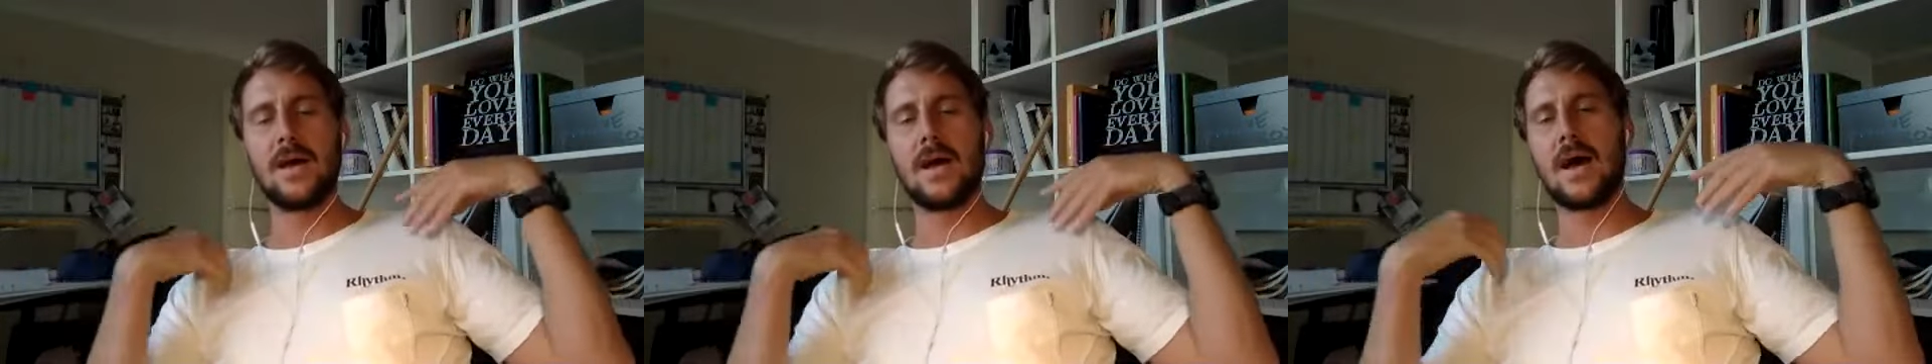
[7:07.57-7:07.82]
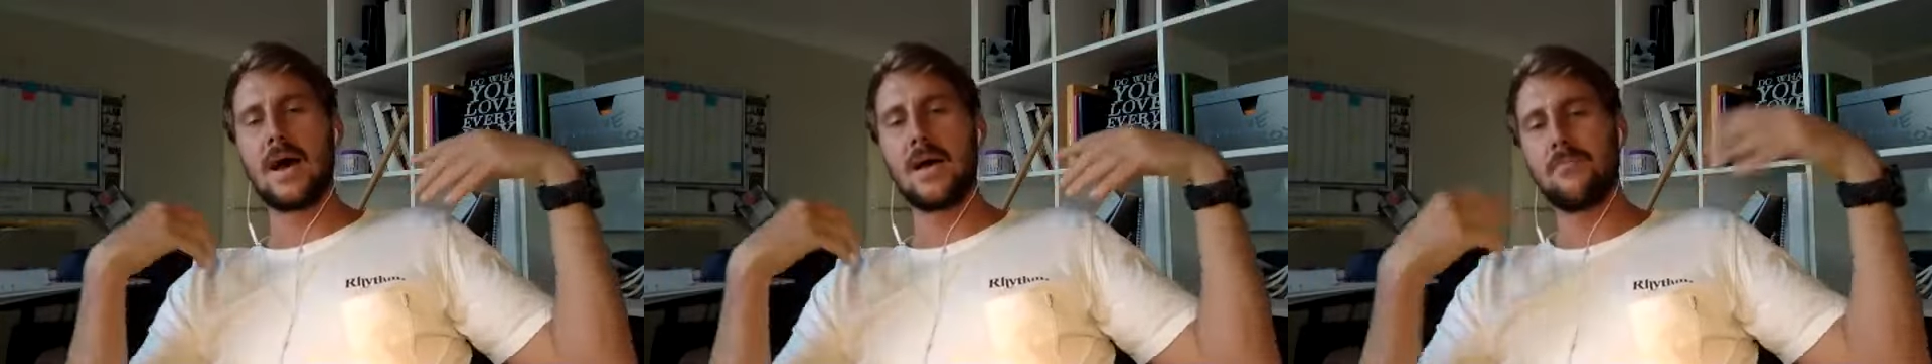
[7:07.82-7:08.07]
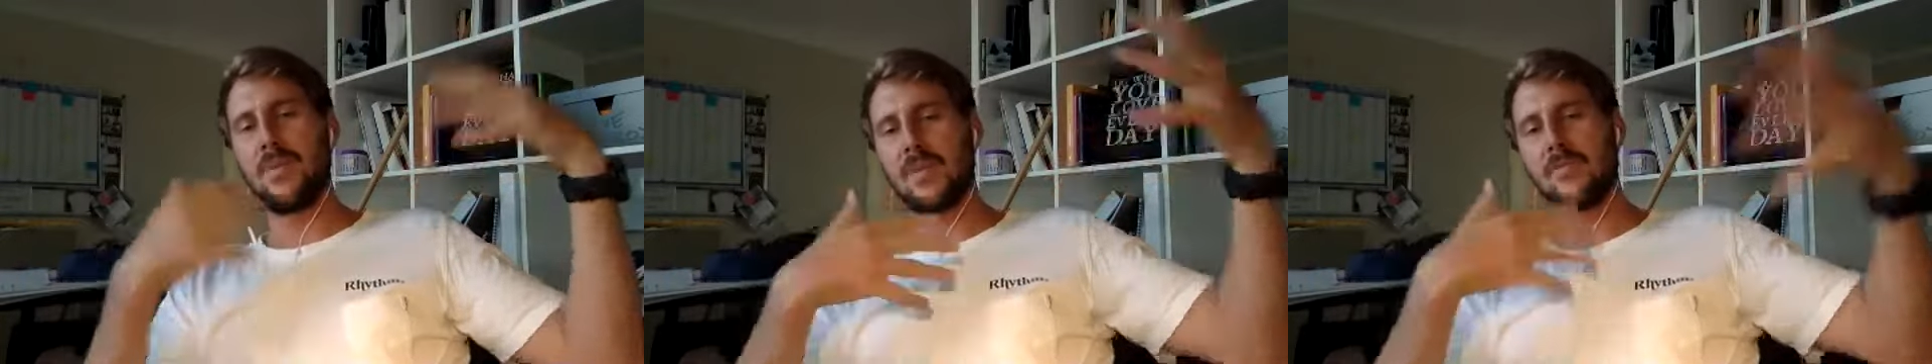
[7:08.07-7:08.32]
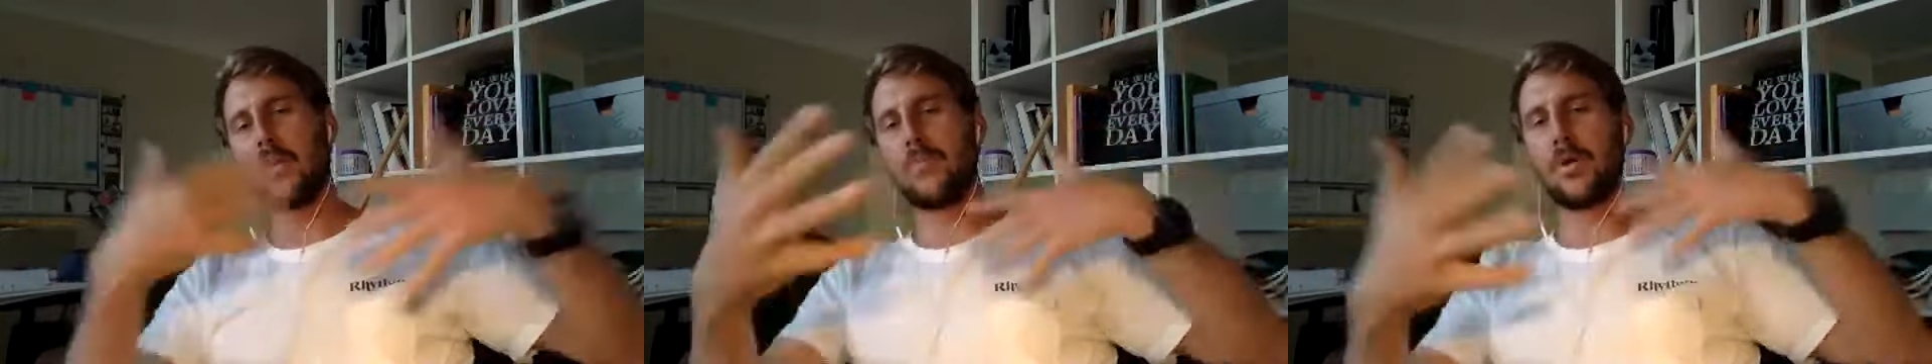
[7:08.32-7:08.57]
But
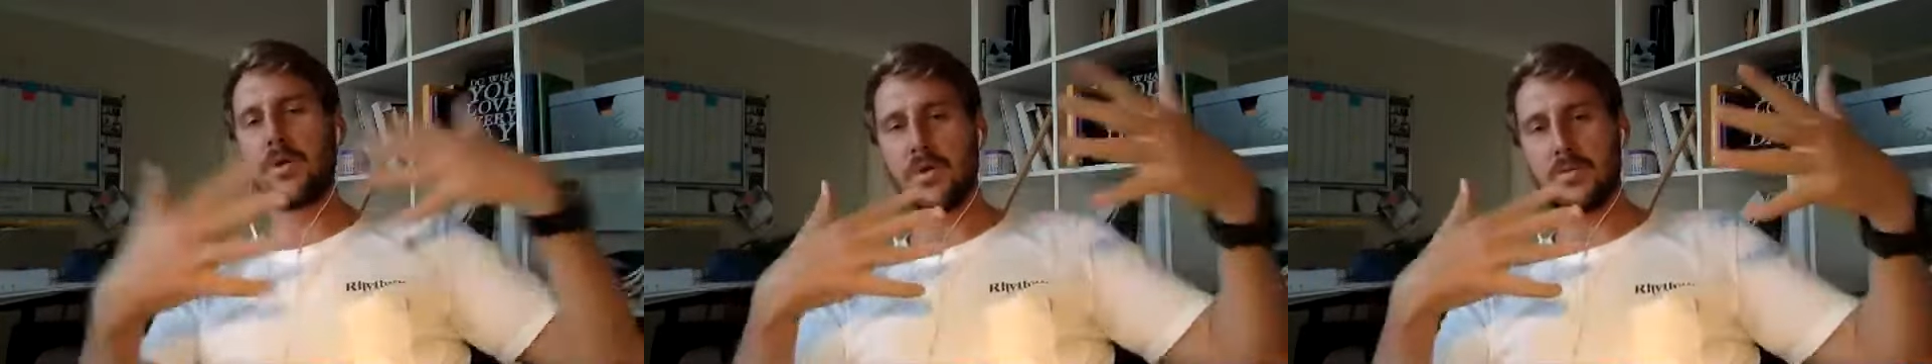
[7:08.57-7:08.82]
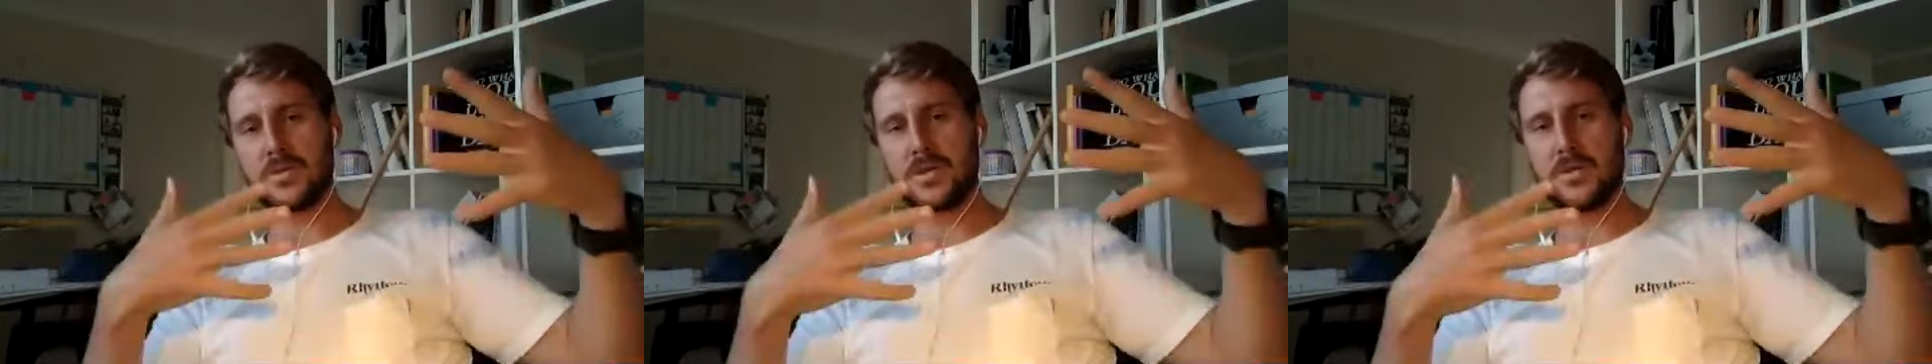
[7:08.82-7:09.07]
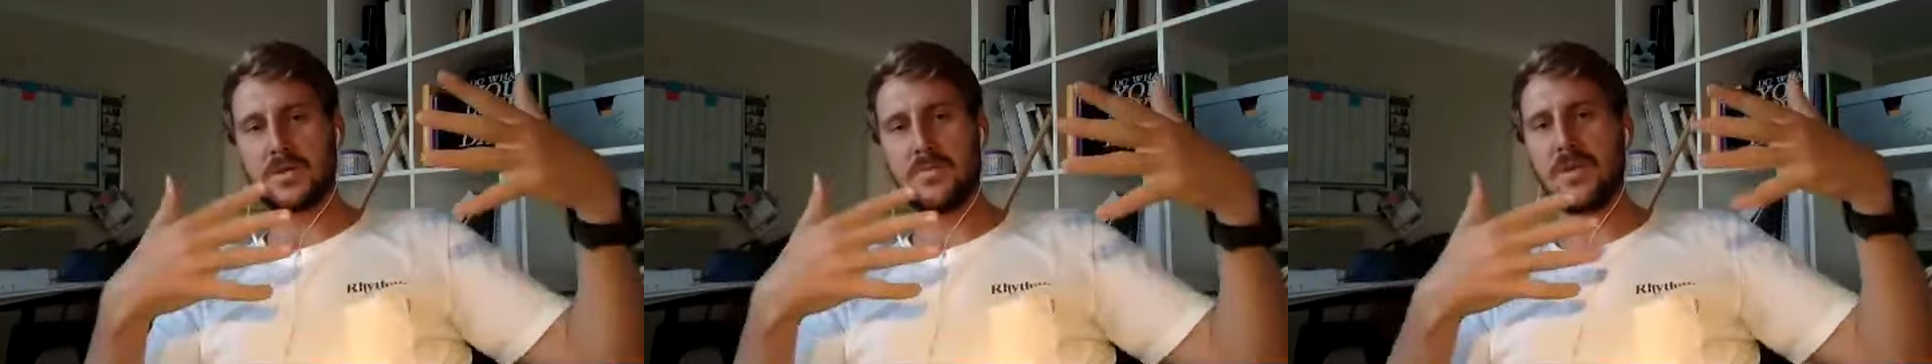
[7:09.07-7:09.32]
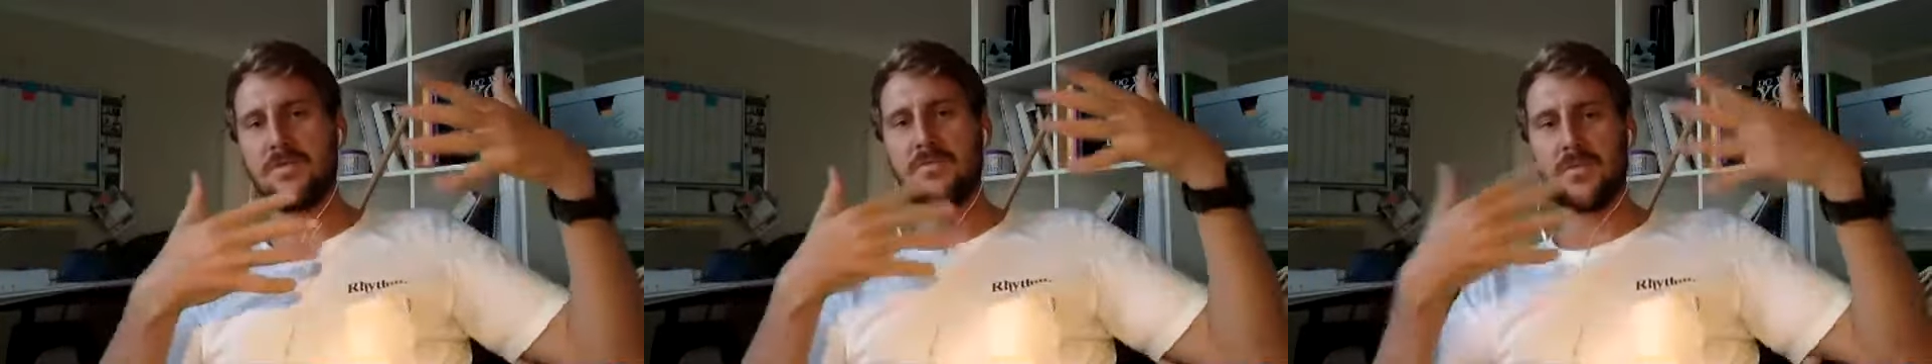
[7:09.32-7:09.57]
they've got both options.
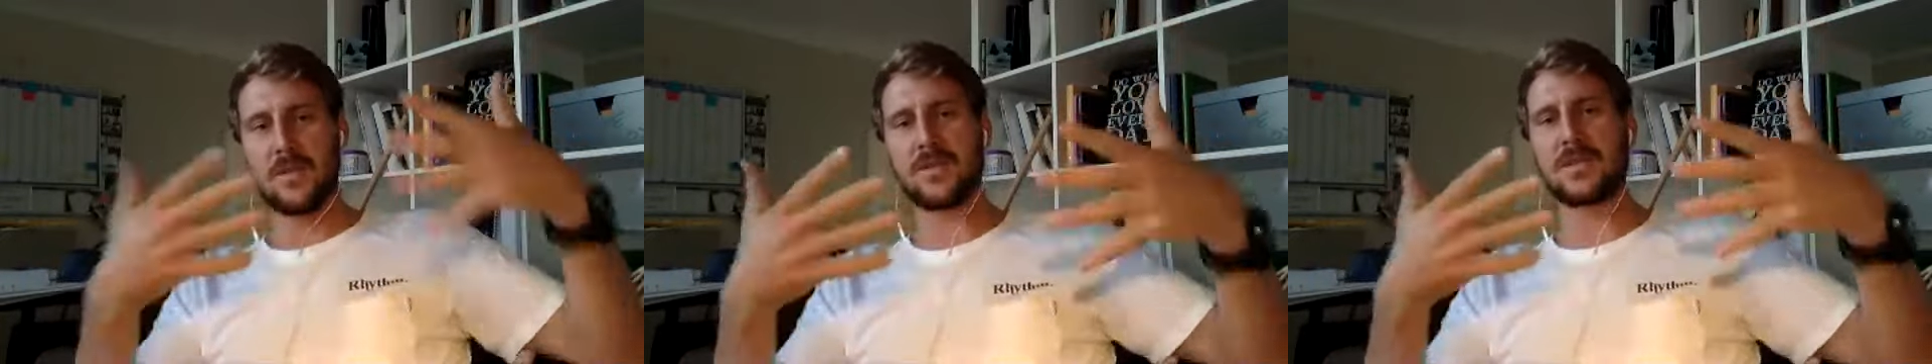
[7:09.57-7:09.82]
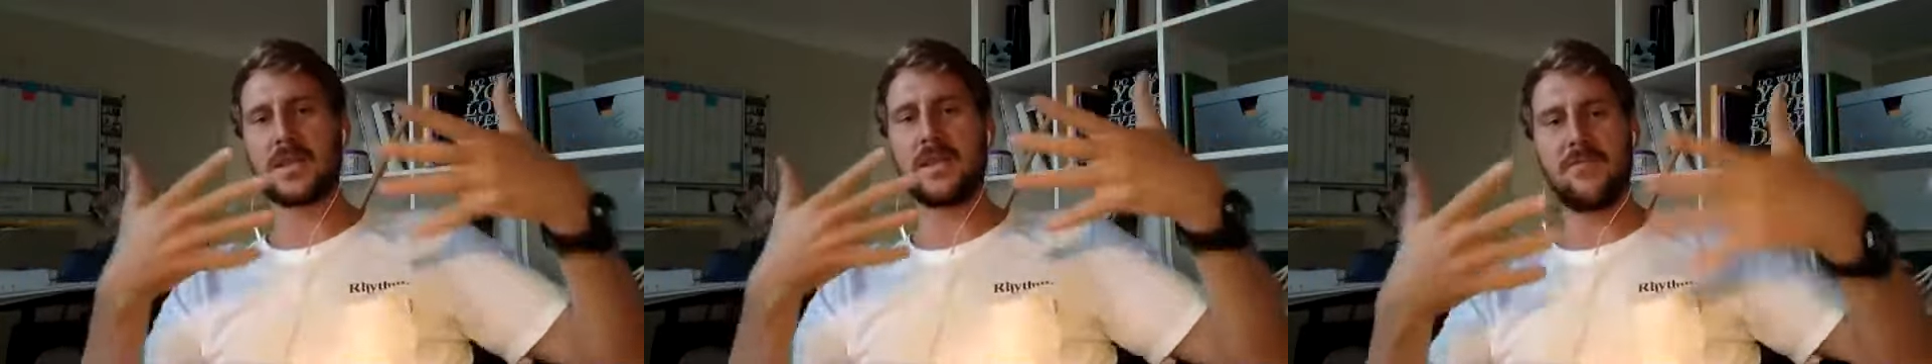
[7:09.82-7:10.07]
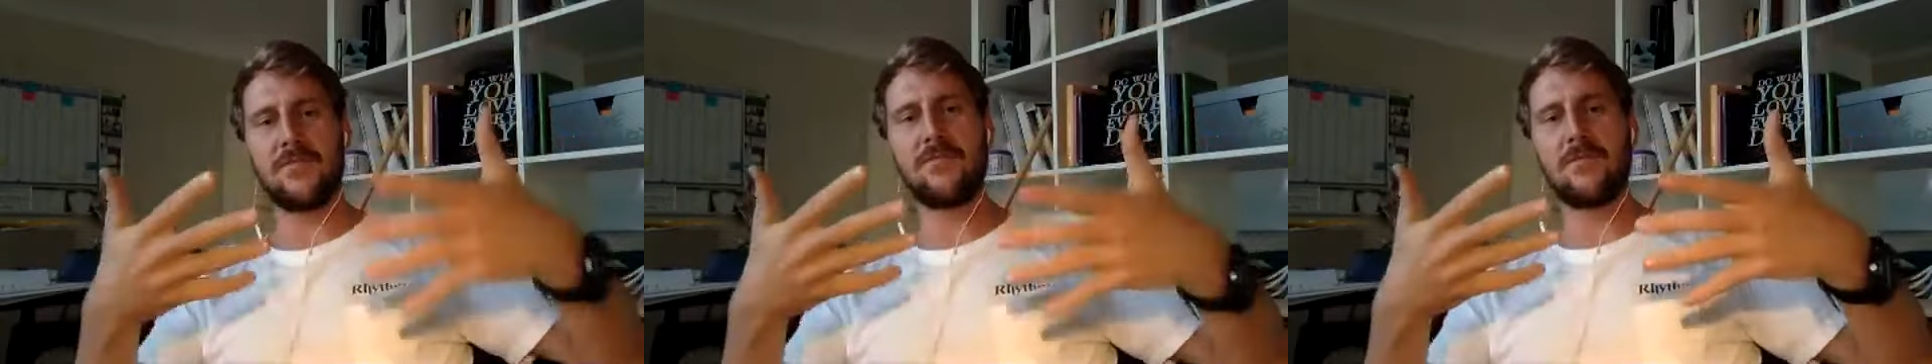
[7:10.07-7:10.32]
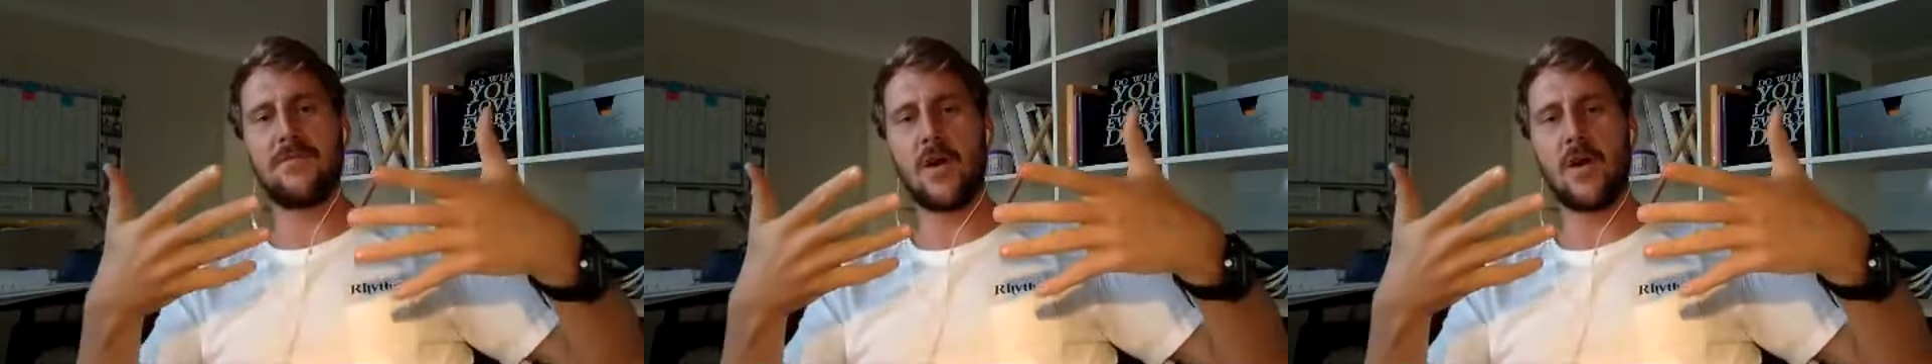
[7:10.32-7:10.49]
But realistically,